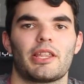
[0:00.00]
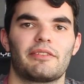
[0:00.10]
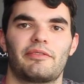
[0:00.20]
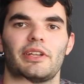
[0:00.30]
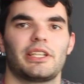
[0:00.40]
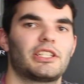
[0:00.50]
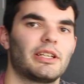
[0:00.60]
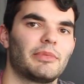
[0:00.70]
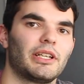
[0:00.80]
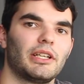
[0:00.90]
Then finished
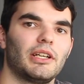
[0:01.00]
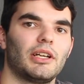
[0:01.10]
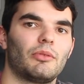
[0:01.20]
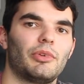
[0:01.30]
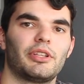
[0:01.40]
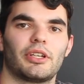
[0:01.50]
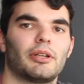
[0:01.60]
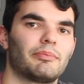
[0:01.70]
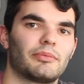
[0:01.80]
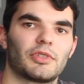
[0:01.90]
him with
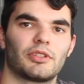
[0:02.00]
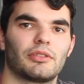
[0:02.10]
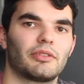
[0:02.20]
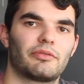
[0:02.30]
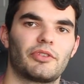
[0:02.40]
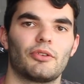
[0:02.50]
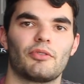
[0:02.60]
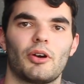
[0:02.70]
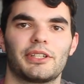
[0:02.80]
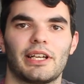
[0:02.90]
a few
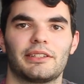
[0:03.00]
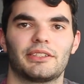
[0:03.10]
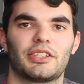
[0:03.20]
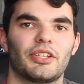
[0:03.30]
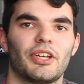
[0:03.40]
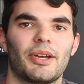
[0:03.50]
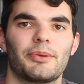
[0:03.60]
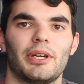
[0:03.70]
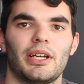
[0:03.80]
right hands, you know.